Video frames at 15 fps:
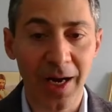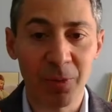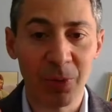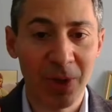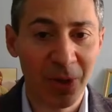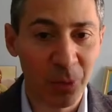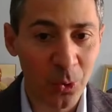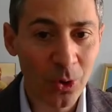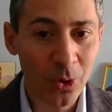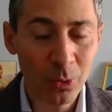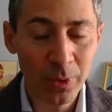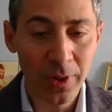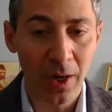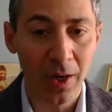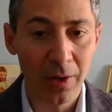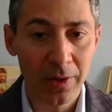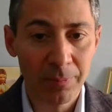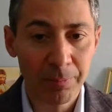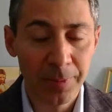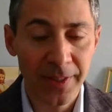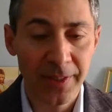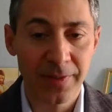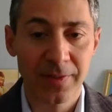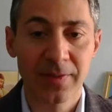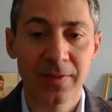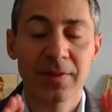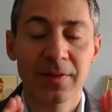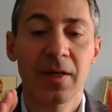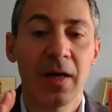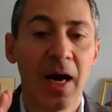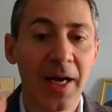I want to work with our priest.